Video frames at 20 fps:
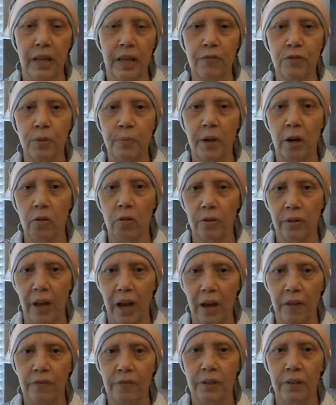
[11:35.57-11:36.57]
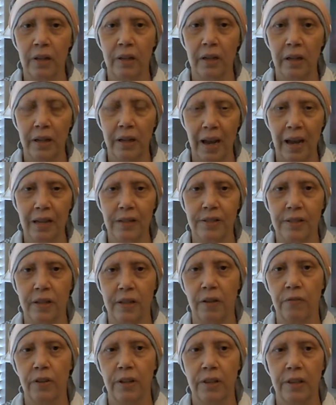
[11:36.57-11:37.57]
to be our own advocate and ask
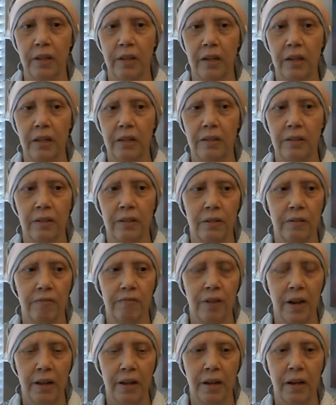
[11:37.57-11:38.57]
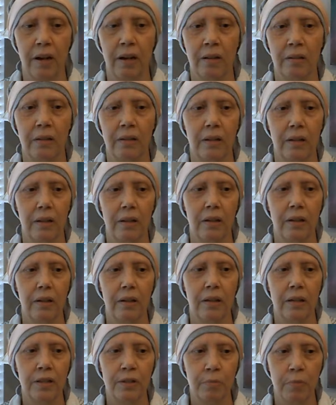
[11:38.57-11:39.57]
everything to find out
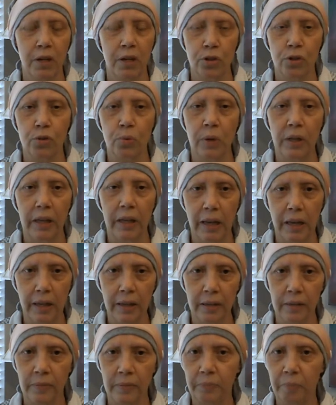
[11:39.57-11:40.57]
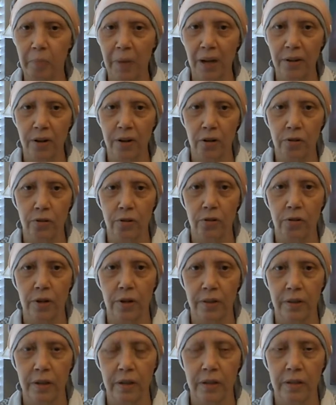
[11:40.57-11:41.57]
as much as we can. My doctor,
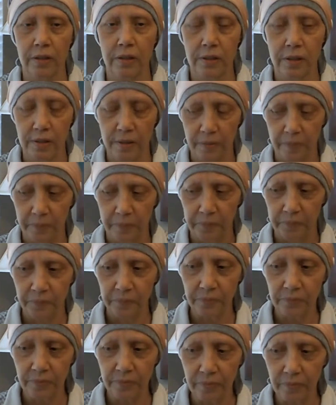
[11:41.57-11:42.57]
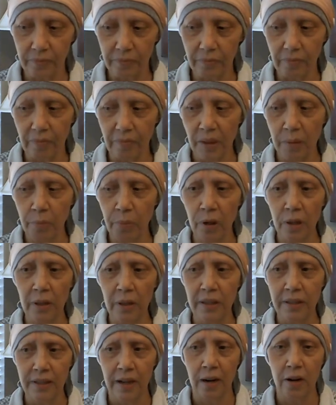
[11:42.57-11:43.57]
I think, is
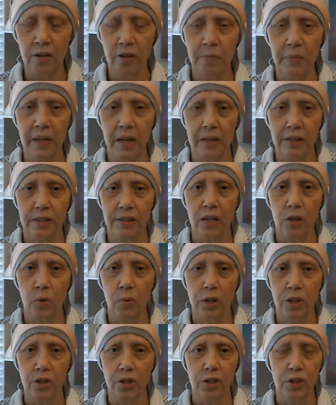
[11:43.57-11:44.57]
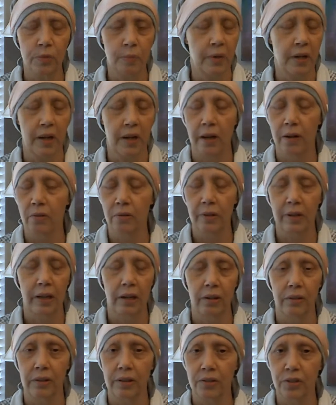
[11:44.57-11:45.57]
probably tired of me asking questions, but I don't
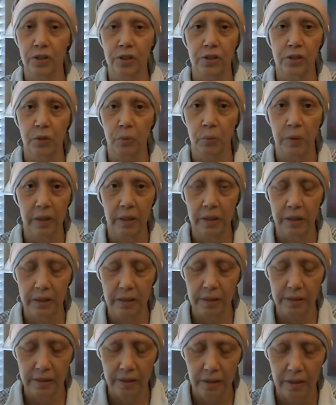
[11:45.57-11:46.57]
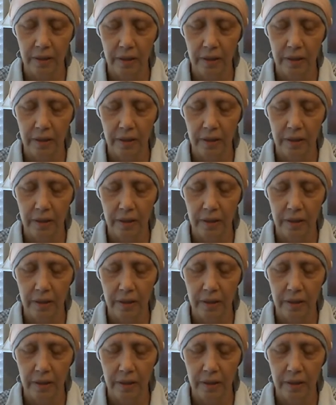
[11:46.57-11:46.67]
care. That's just the way it is.